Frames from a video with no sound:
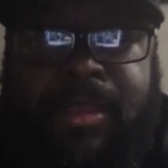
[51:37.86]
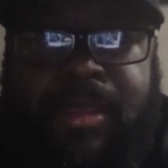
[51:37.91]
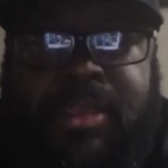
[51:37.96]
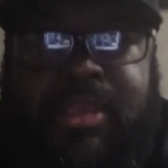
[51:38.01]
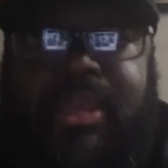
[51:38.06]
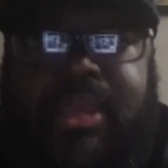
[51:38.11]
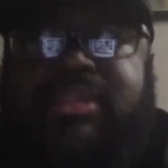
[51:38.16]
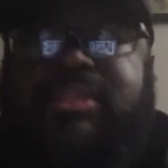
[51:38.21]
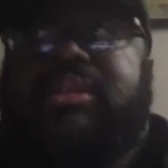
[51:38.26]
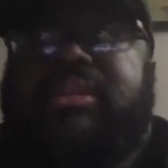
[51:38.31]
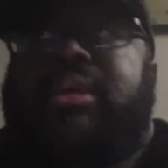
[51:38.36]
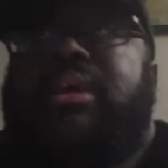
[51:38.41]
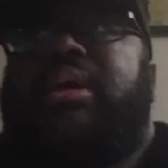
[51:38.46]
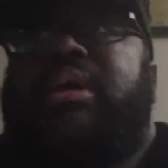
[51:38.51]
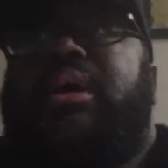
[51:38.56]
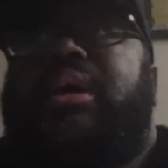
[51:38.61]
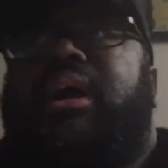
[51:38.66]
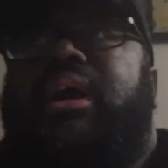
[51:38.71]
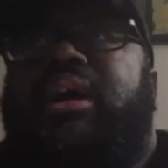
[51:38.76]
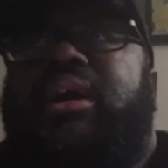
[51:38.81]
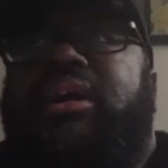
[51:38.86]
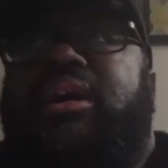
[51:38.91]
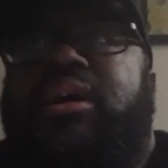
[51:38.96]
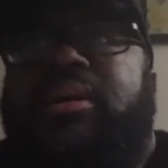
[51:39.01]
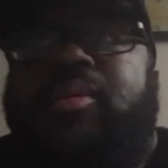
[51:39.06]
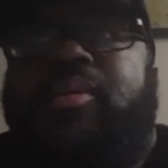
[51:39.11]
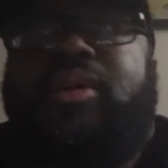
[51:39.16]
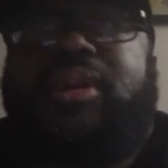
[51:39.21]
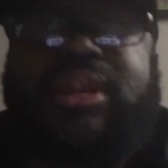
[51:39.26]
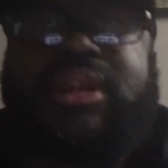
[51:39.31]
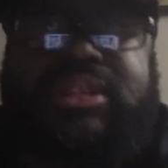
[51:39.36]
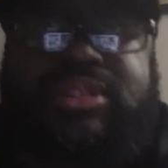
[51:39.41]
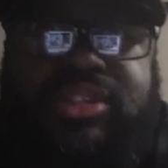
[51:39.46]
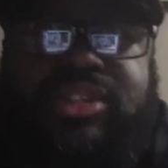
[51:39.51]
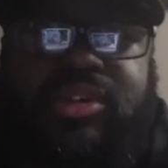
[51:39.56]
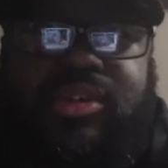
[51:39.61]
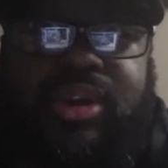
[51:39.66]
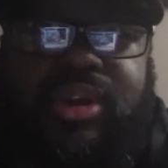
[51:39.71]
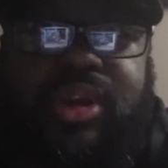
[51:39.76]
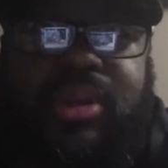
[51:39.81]
Yes. On
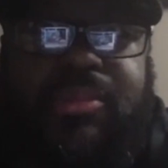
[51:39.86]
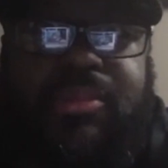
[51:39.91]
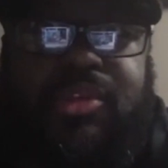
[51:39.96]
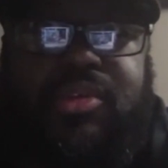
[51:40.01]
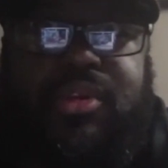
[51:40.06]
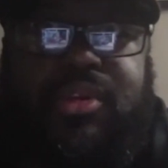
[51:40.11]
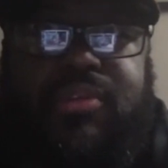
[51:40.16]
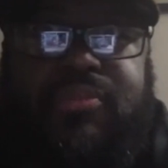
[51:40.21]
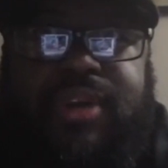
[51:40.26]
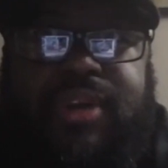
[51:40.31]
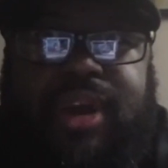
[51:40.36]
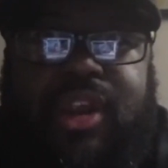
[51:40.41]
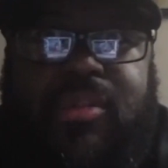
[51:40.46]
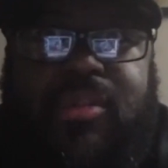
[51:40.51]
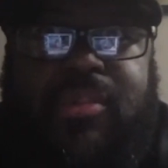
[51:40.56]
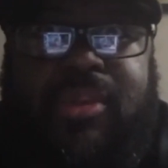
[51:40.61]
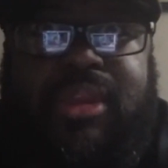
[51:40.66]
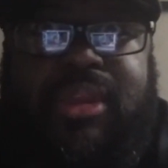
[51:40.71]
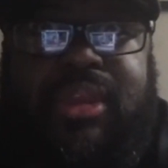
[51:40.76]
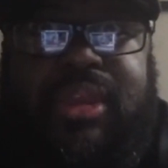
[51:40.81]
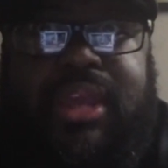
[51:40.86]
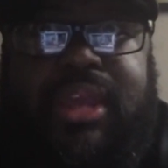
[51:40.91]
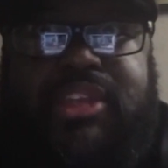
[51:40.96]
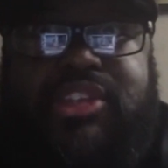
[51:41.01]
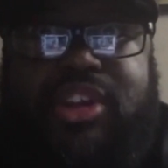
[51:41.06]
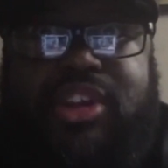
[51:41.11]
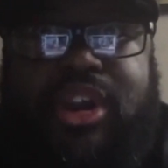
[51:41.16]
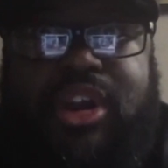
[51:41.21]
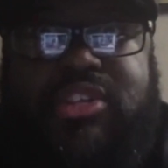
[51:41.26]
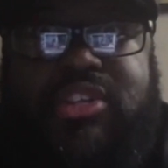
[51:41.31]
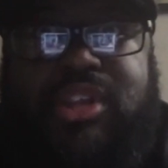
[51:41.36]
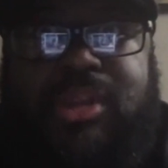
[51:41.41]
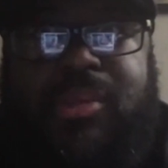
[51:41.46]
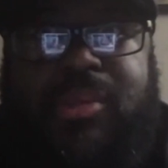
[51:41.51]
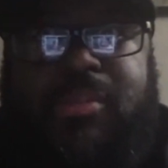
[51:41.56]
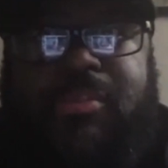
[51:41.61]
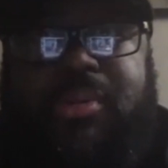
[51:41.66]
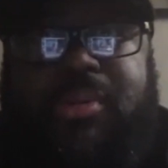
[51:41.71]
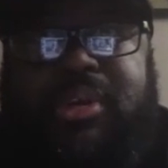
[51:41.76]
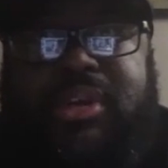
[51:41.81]
Instagram, you can follow me at Charles W.
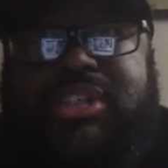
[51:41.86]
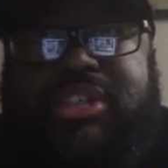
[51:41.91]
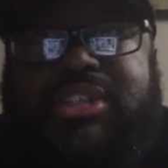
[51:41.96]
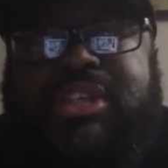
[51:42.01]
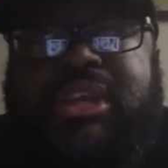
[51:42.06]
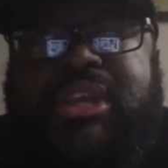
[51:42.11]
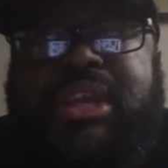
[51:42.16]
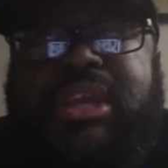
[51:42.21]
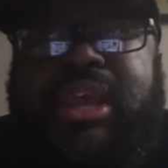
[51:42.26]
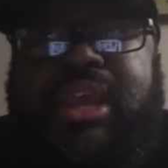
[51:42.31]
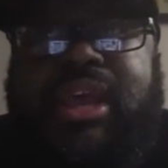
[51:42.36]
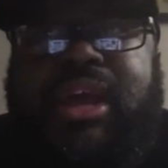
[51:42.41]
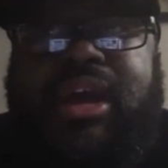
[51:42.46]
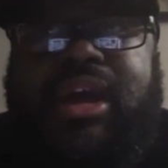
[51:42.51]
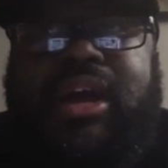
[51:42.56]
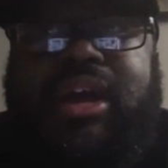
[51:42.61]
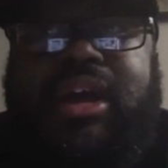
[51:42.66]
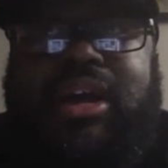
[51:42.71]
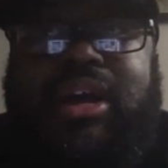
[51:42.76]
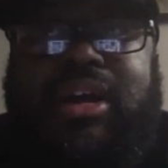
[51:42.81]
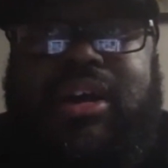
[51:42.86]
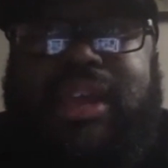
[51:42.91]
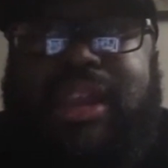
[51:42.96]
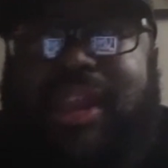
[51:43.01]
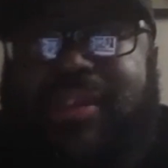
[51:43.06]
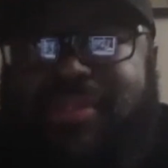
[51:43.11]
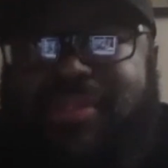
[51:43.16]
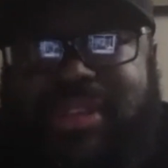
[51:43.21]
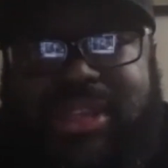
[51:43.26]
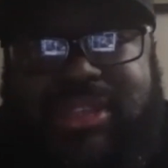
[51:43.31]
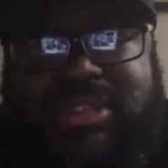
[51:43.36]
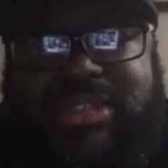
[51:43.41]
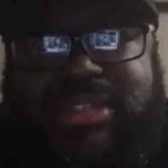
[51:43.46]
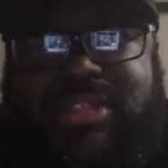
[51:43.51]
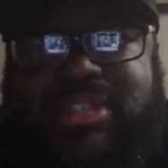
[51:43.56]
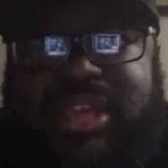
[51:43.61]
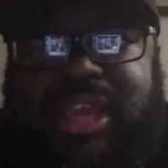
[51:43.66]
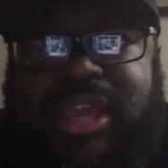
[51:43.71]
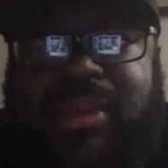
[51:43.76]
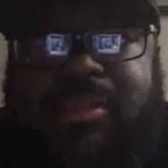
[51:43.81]
Bush, and everything's the
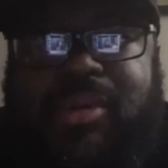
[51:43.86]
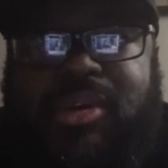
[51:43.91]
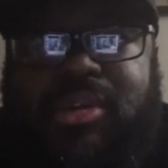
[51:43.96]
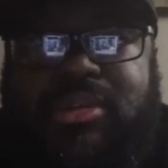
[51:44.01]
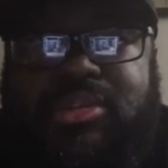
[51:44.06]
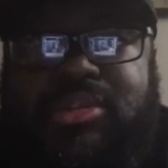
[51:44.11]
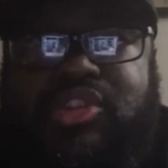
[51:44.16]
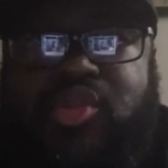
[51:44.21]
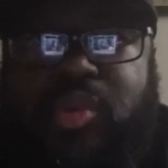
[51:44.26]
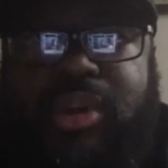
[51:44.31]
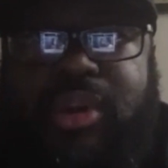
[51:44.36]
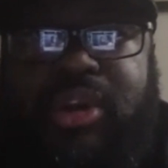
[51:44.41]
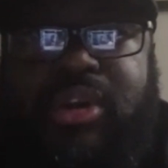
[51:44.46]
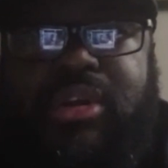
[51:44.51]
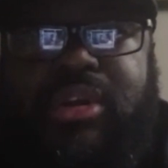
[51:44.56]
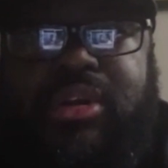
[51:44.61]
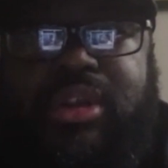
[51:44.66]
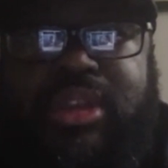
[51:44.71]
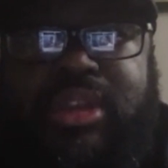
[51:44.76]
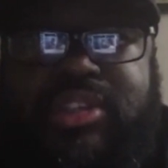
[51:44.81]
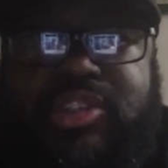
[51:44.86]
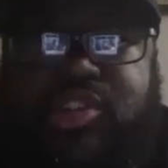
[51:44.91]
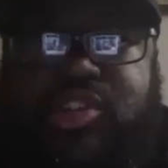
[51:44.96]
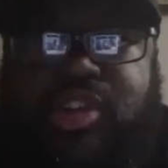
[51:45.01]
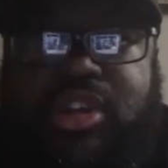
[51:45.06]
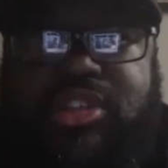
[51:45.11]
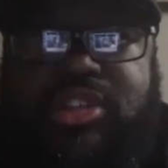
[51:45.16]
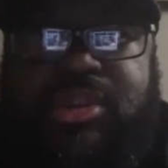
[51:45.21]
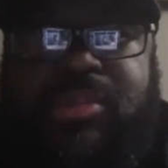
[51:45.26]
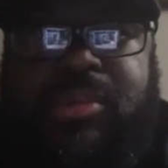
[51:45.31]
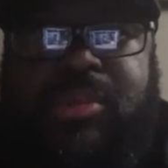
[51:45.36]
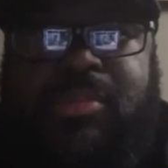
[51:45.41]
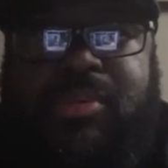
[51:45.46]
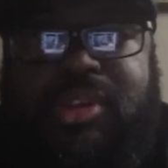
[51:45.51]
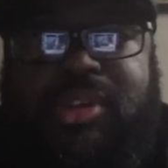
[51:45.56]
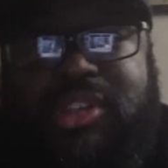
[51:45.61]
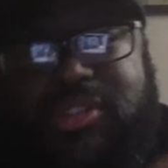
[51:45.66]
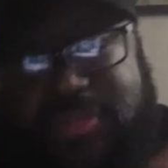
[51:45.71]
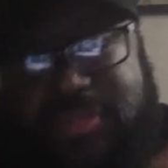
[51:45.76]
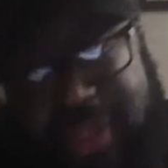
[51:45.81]
same. On Twitter, it's Charles W.
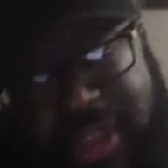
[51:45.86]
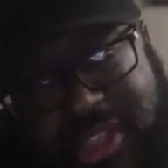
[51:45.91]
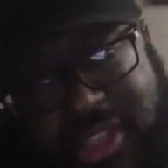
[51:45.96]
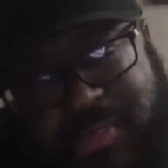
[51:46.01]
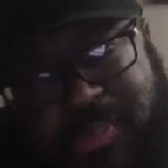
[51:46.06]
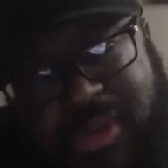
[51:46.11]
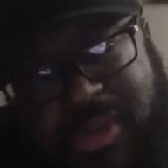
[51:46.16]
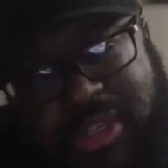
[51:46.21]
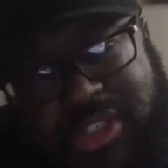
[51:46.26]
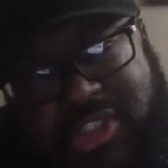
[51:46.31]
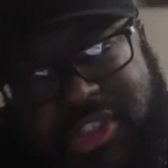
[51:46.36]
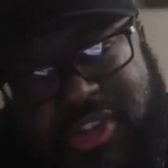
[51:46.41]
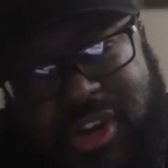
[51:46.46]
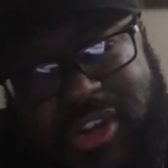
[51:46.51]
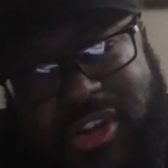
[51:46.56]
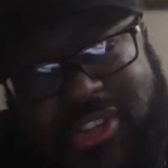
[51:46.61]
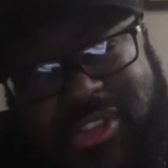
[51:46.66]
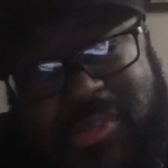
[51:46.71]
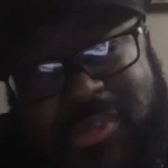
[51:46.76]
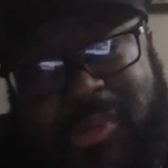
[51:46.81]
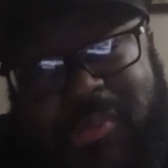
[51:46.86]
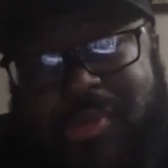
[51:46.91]
Bush. Facebook is Charles W.